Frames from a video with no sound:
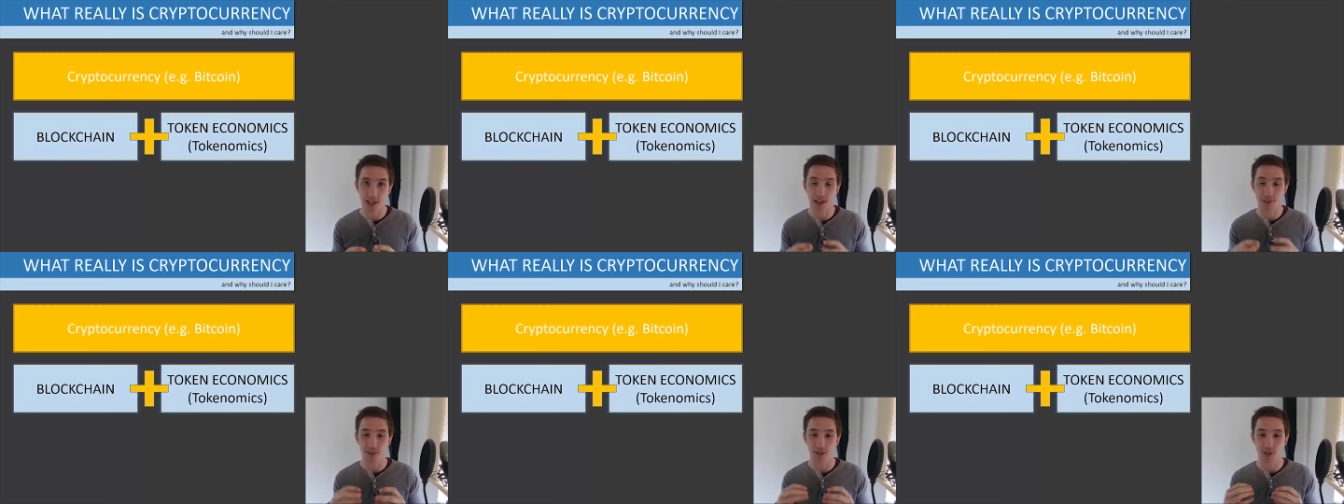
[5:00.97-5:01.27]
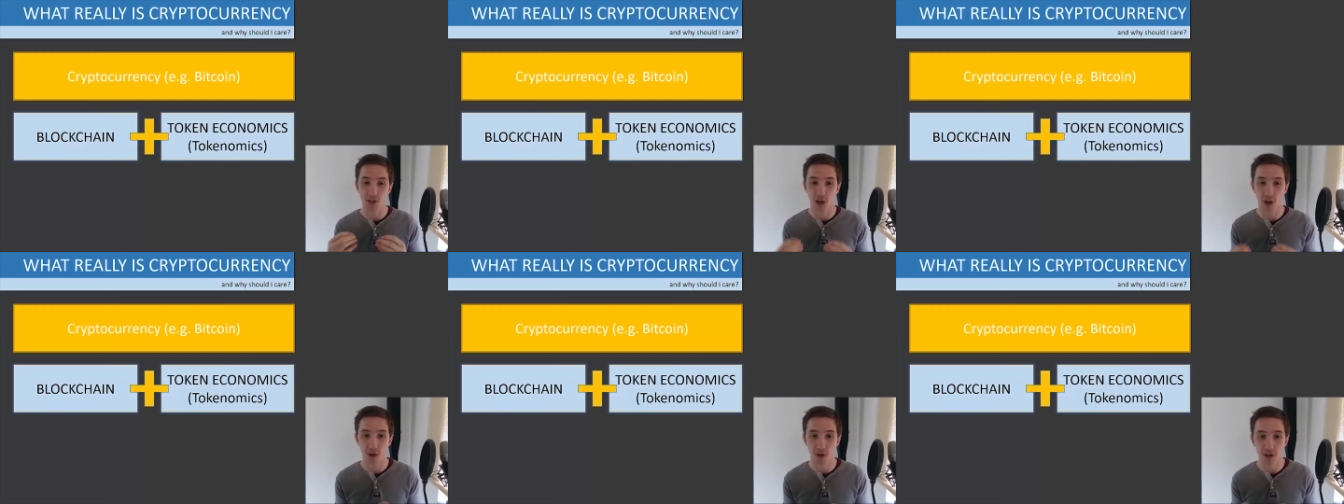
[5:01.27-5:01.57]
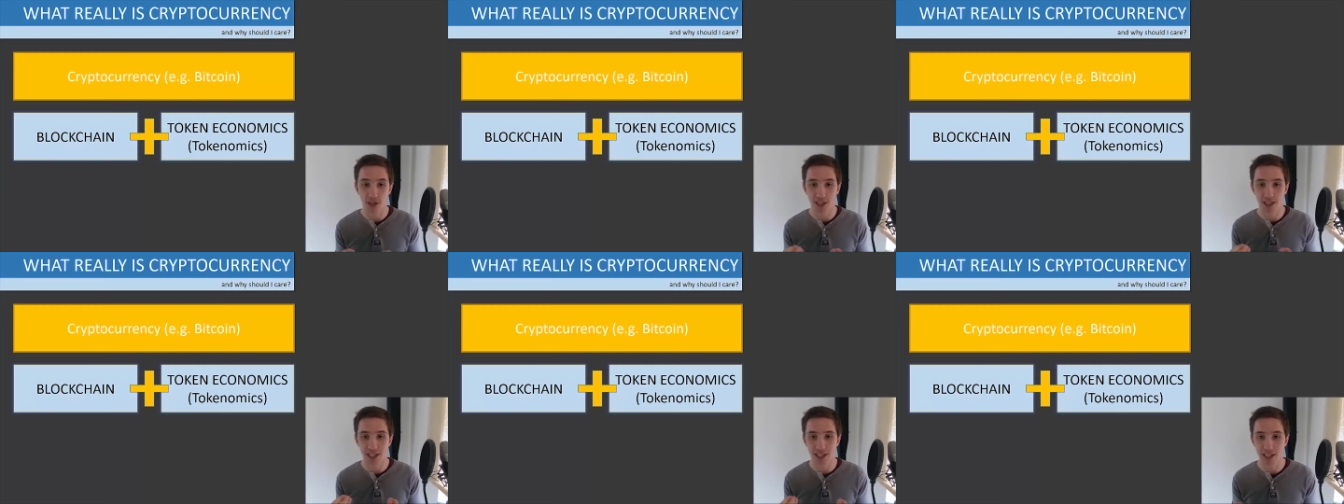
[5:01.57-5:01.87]
and the
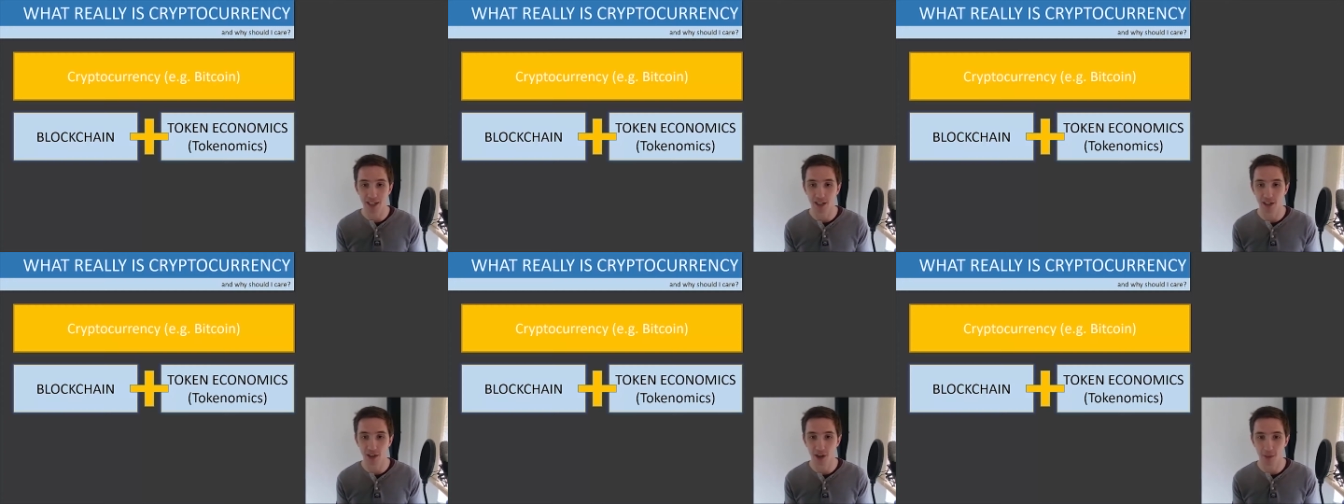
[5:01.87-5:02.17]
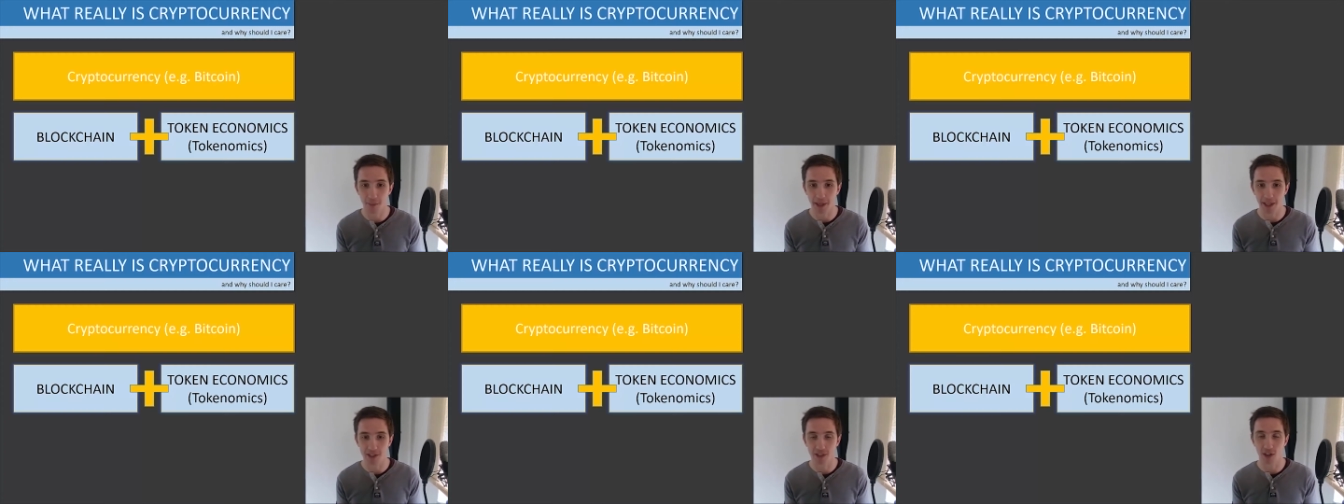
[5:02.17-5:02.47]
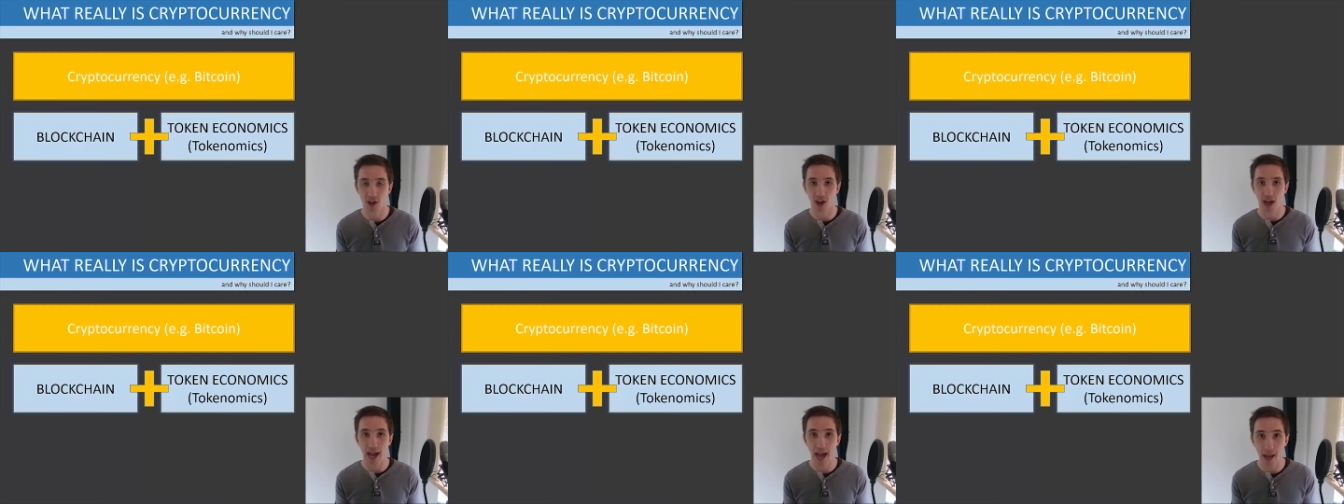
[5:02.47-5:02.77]
token economics
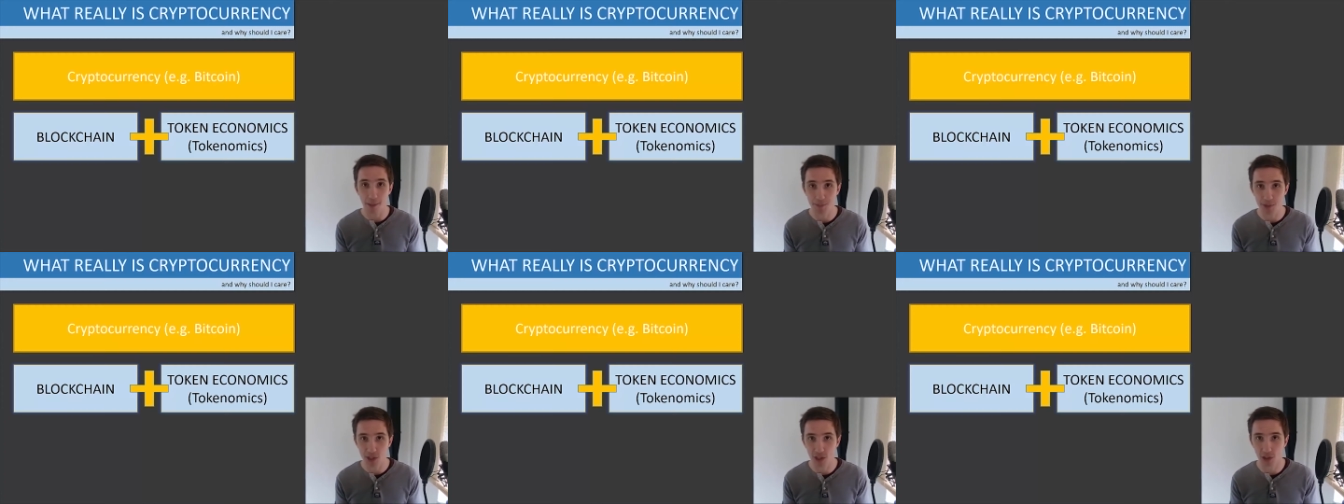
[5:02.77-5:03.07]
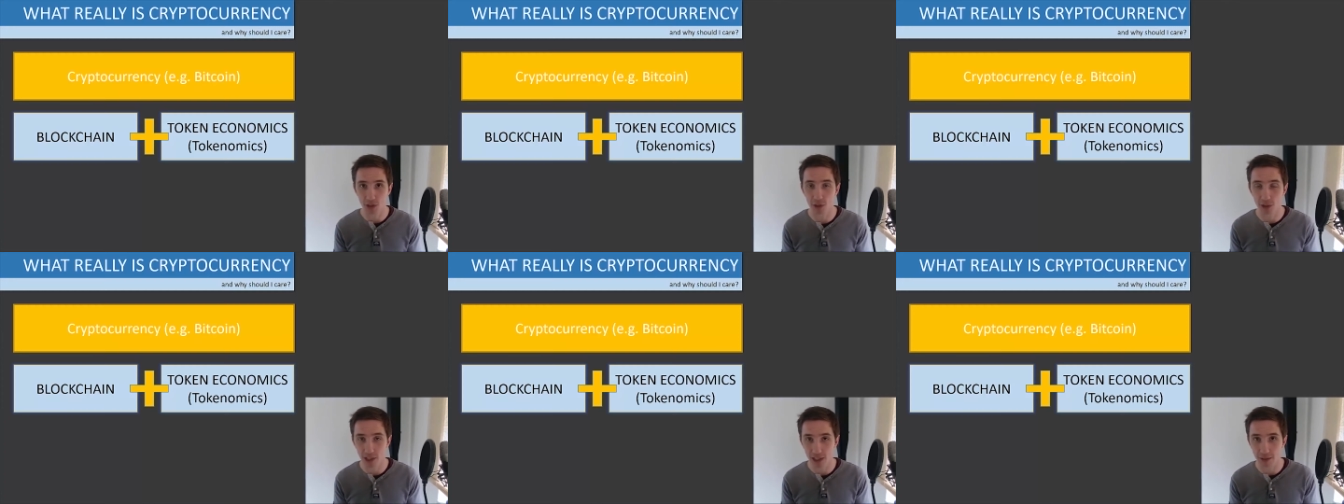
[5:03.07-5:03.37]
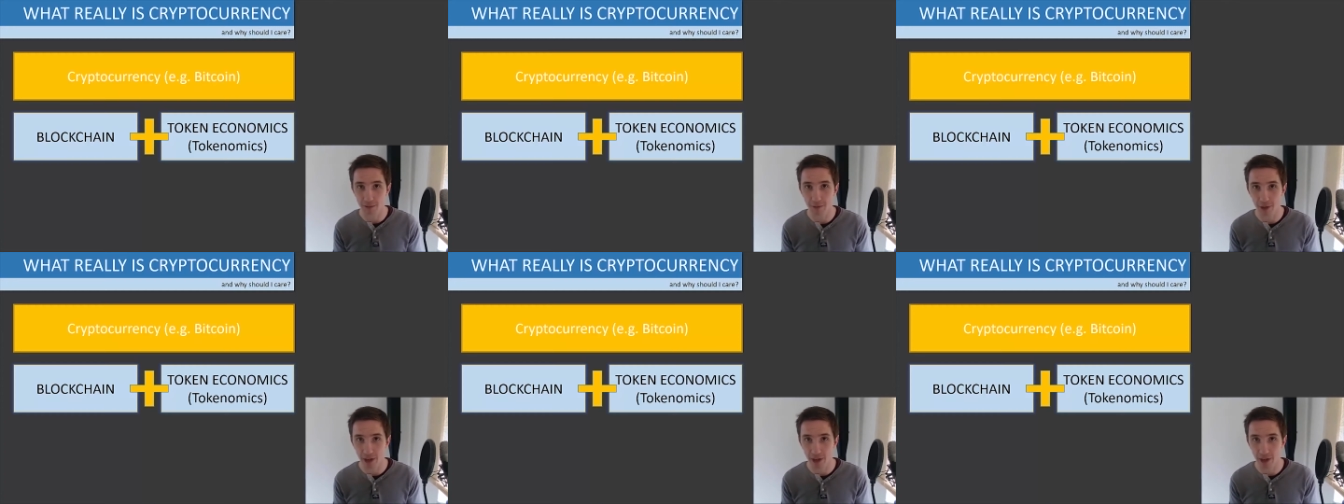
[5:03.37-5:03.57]
are absolutely